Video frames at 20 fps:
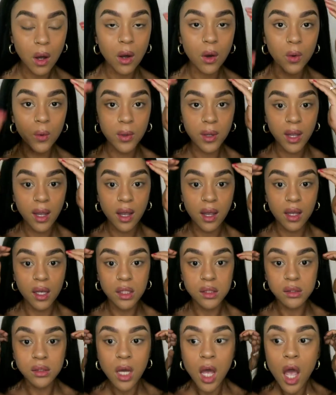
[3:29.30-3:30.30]
Okay,
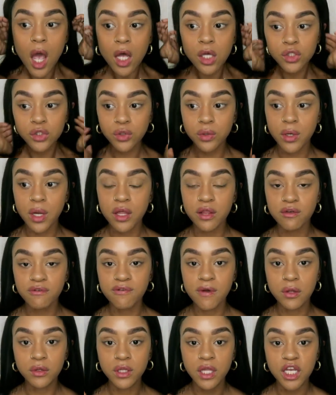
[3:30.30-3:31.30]
so now the
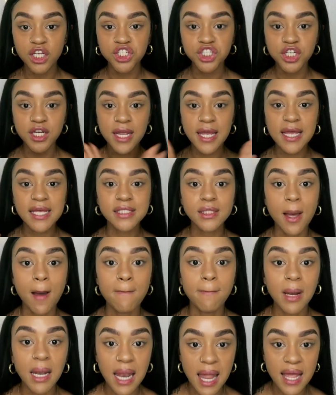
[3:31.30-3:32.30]
foundation is a
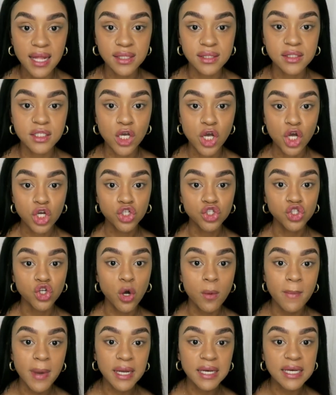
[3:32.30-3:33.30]
blend.
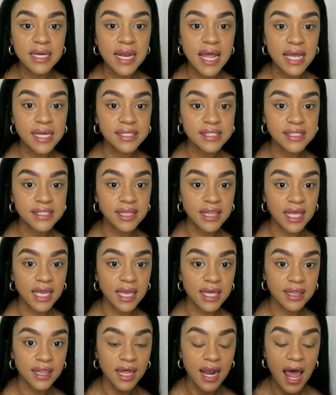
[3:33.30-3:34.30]
So my next
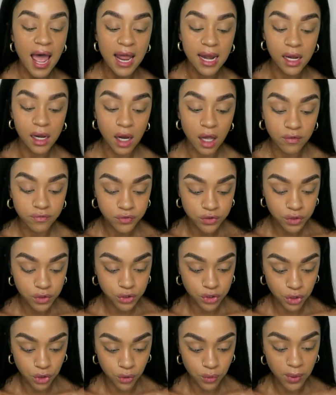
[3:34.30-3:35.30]
thing that I love to
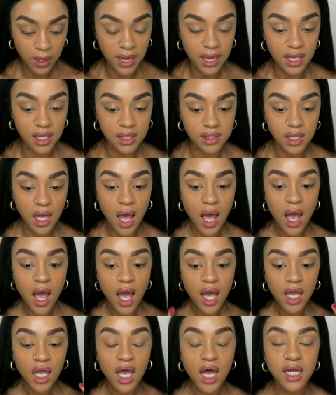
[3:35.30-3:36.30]
do is
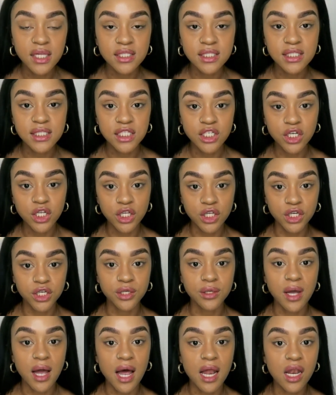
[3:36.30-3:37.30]

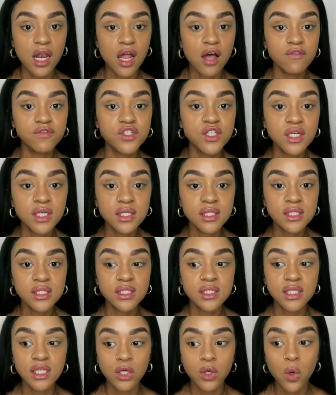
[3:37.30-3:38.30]
concealer. I love to
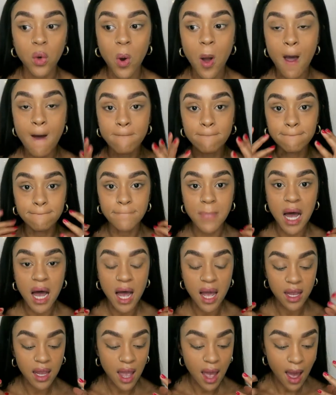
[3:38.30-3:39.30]
conceal
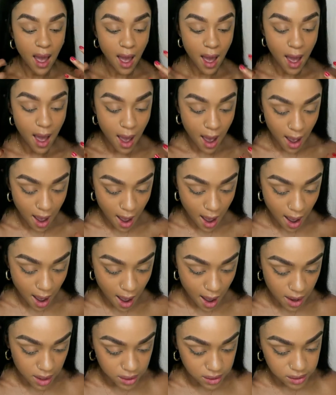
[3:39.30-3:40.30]
my
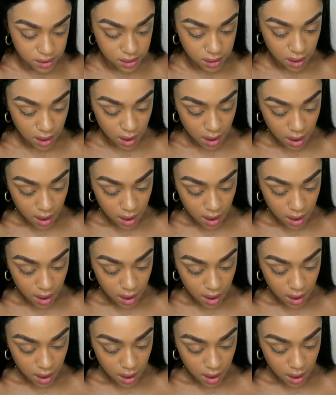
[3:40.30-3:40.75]
eyes,